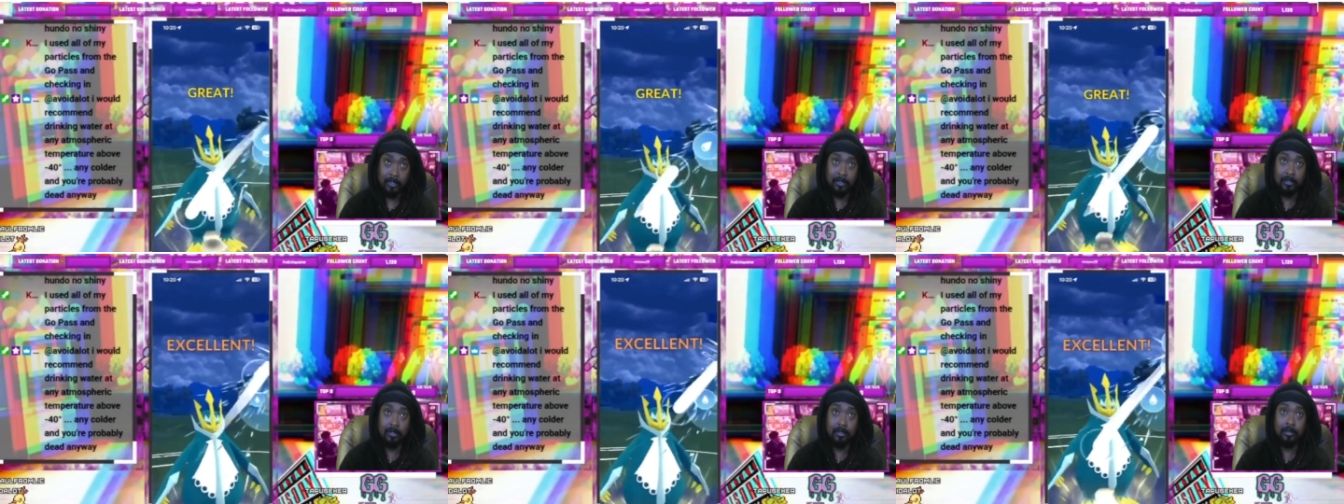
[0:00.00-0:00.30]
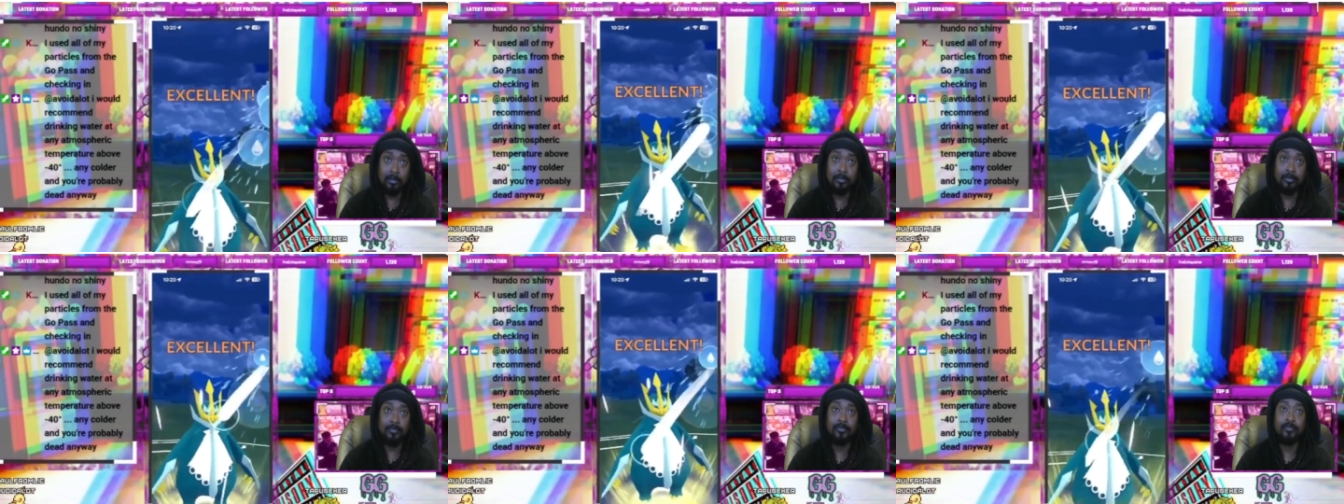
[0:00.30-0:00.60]

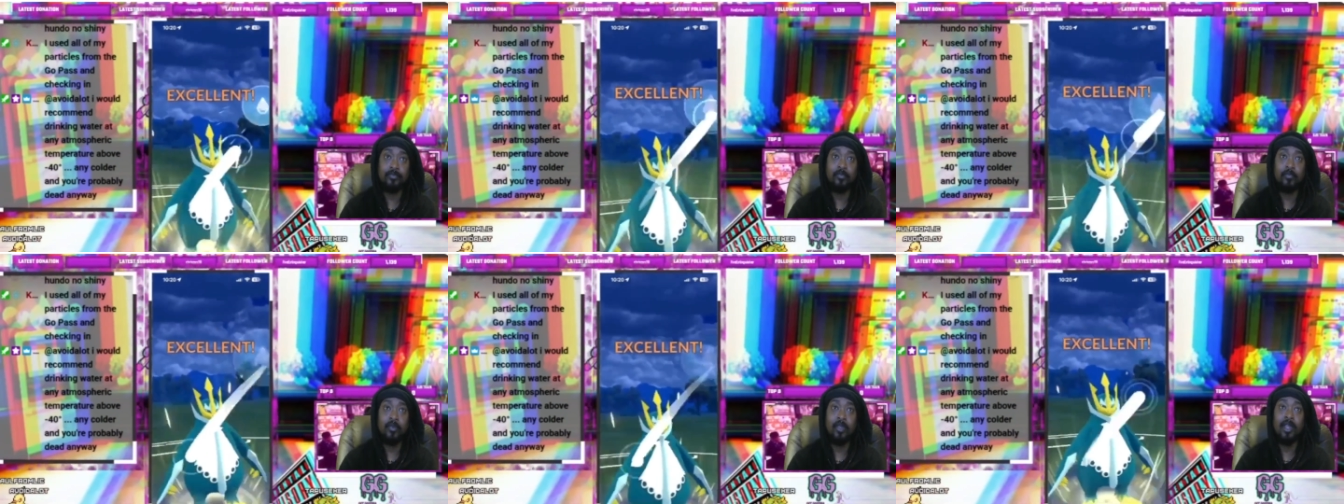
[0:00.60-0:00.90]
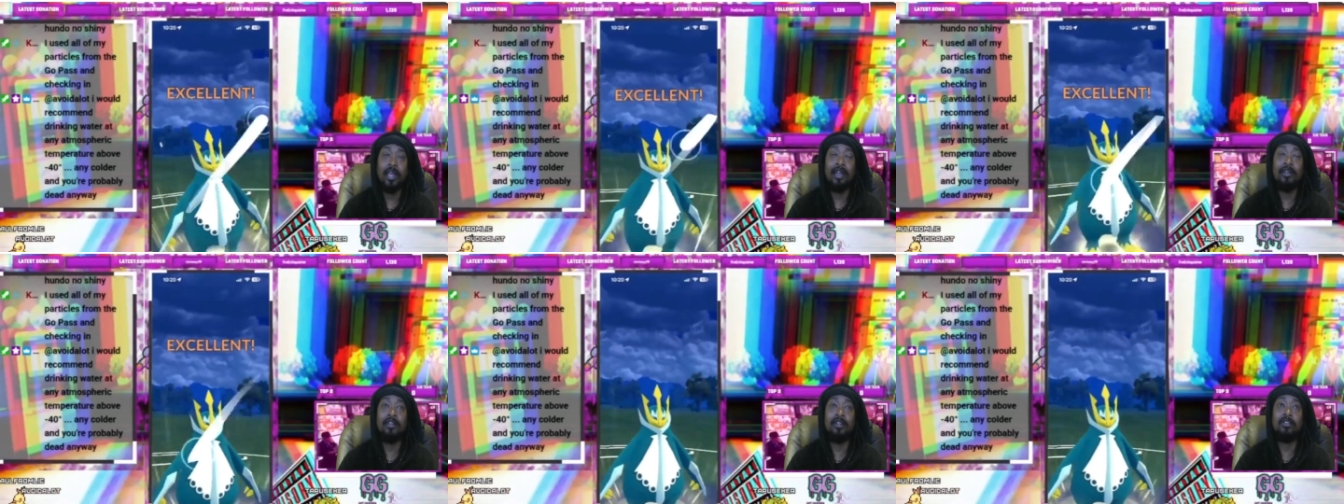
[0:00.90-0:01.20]
And
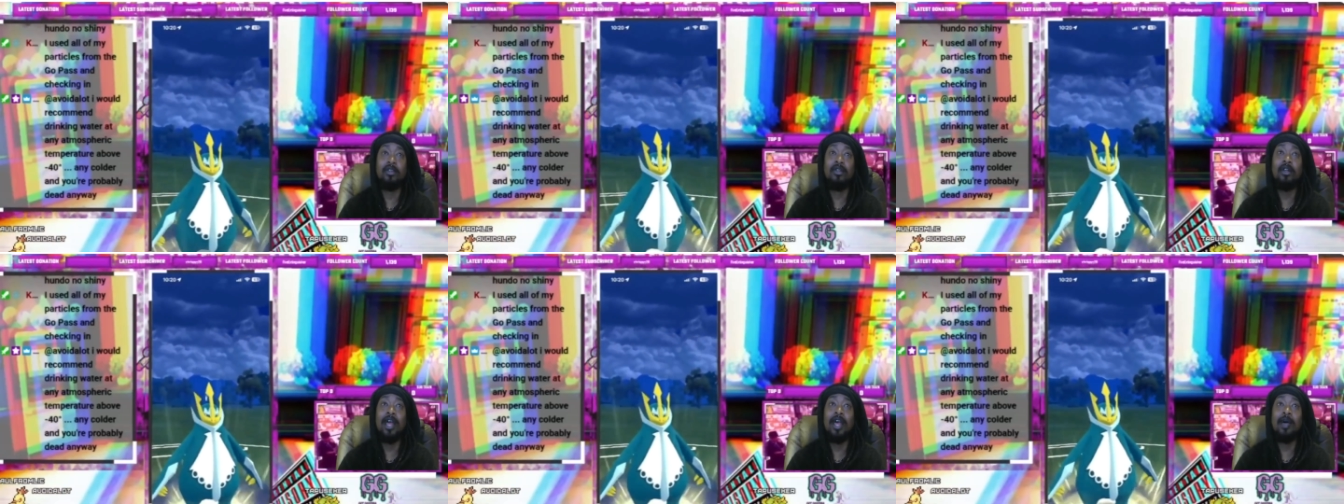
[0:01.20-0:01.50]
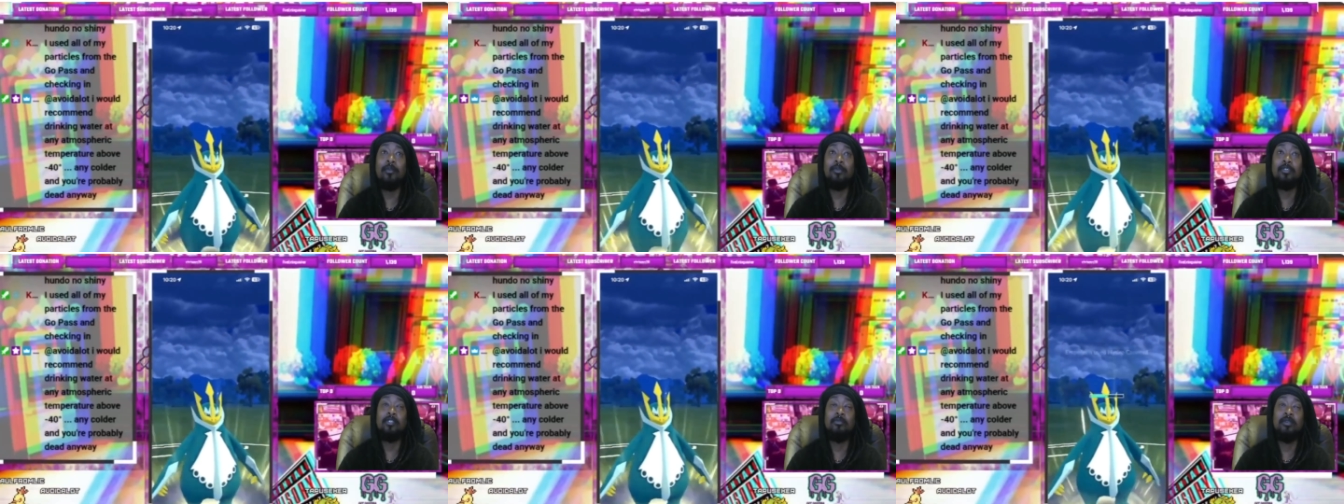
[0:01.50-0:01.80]
the third
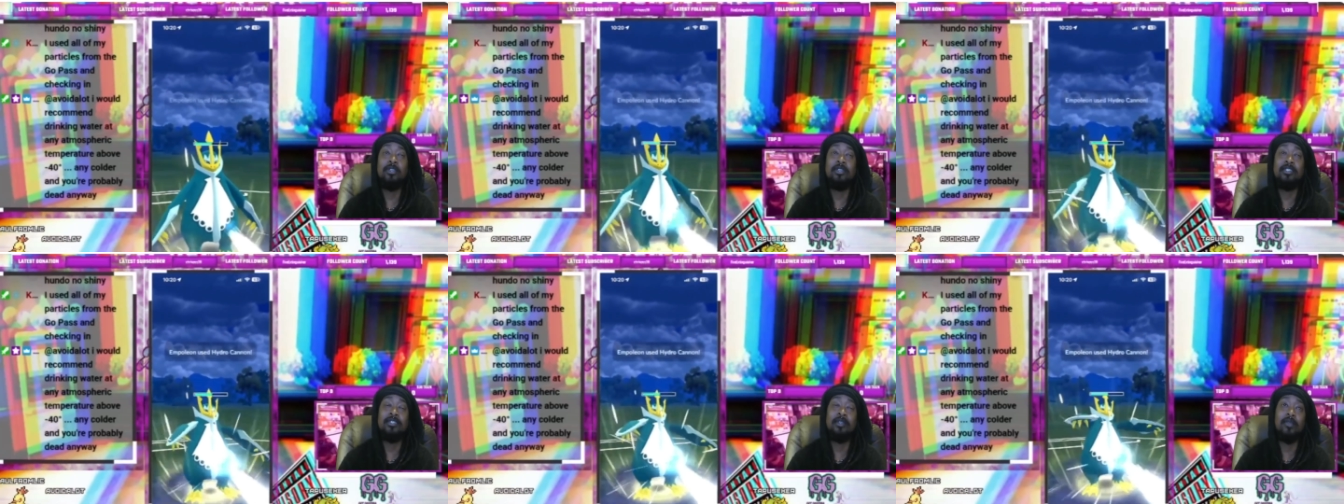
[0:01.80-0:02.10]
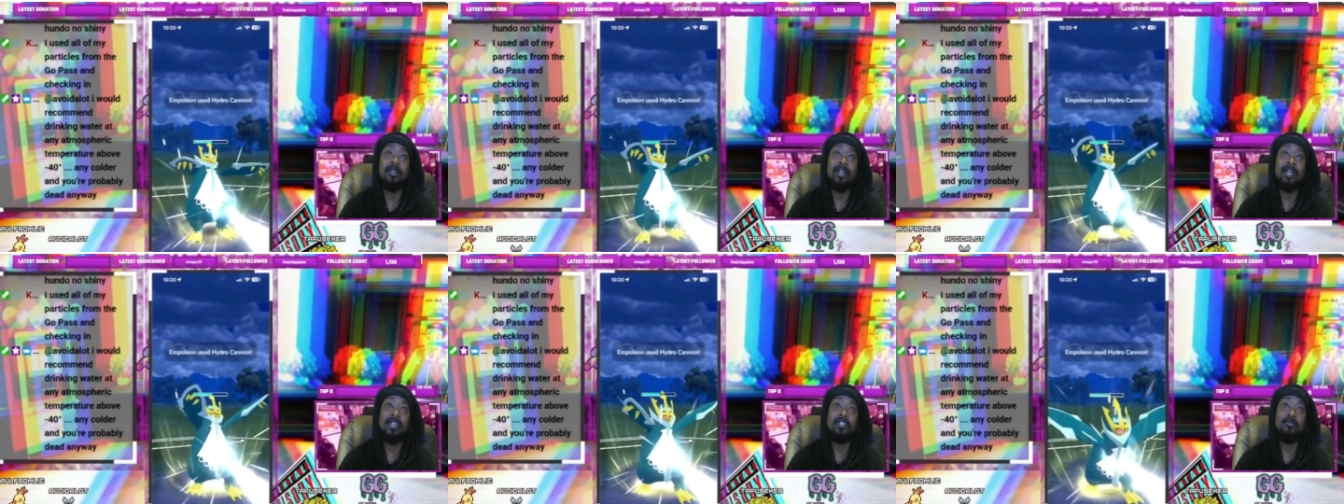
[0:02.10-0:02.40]
happens to be
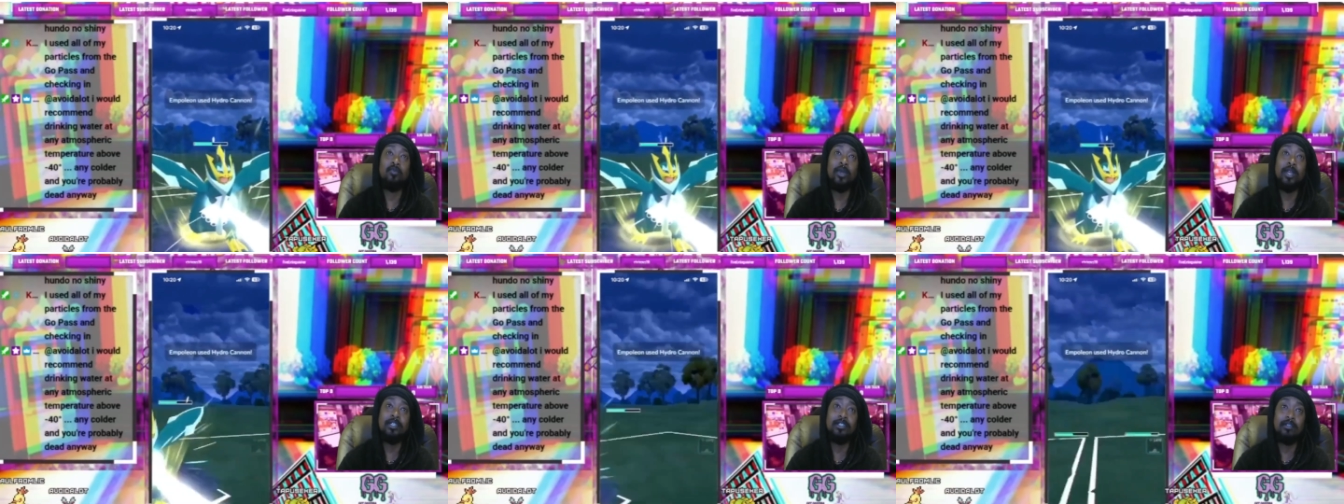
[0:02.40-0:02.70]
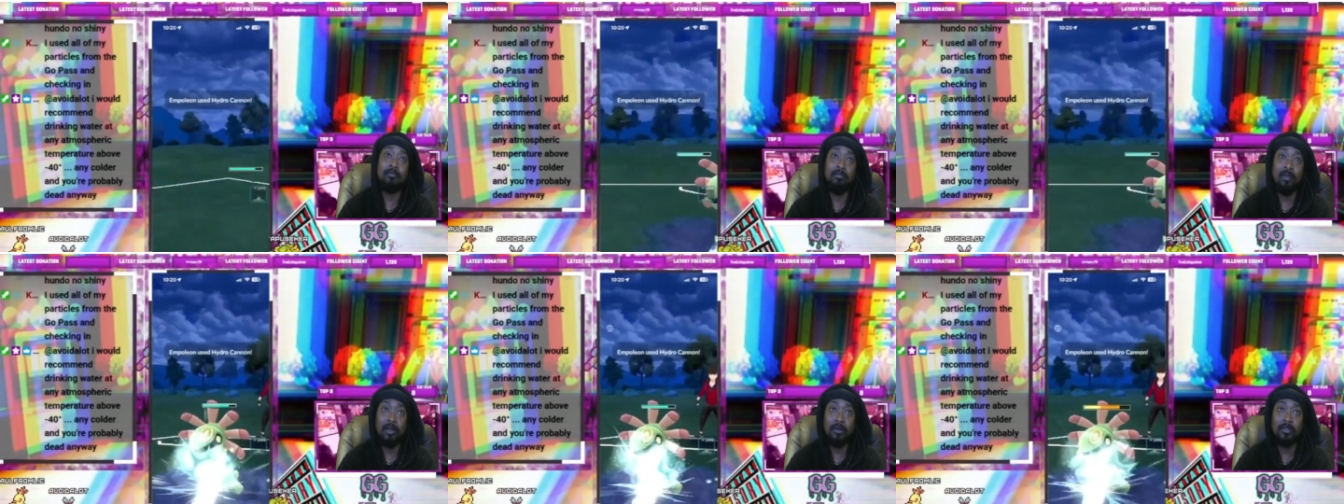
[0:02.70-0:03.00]
something that's weak to
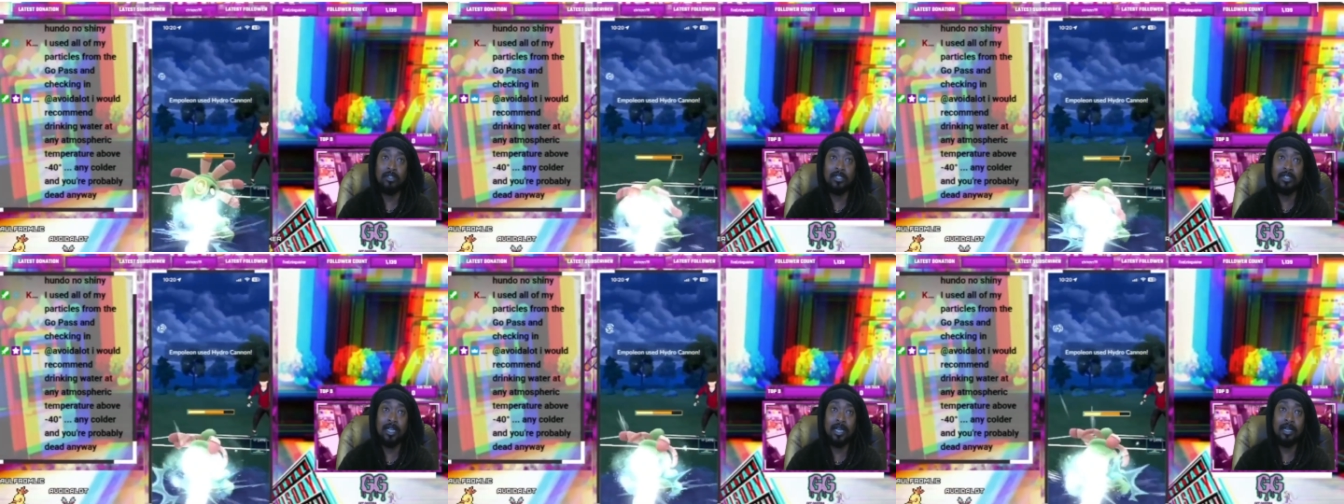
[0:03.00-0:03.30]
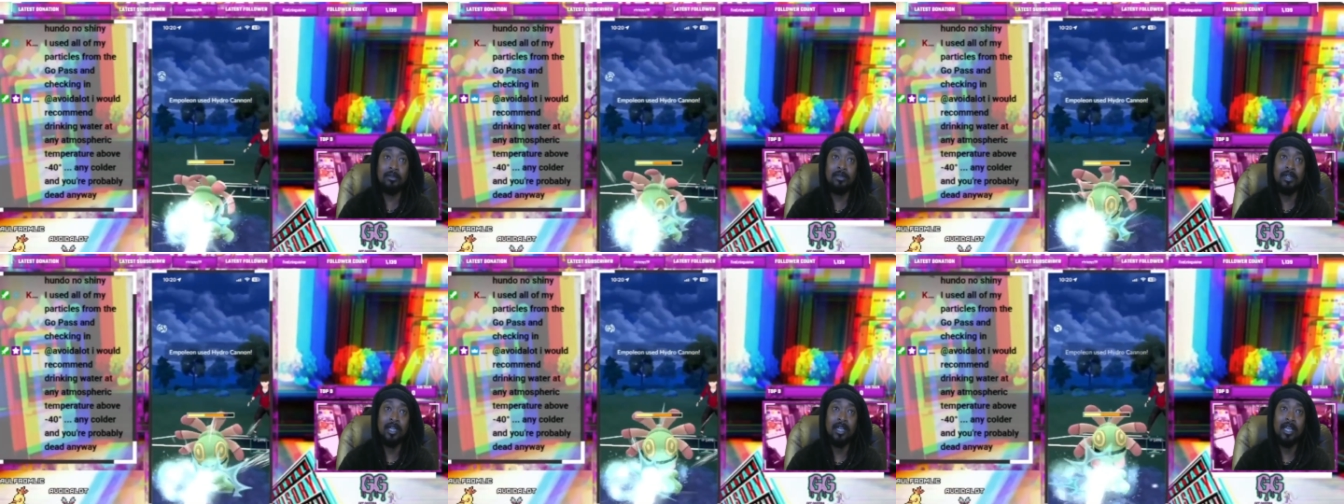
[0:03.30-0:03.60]
metal sound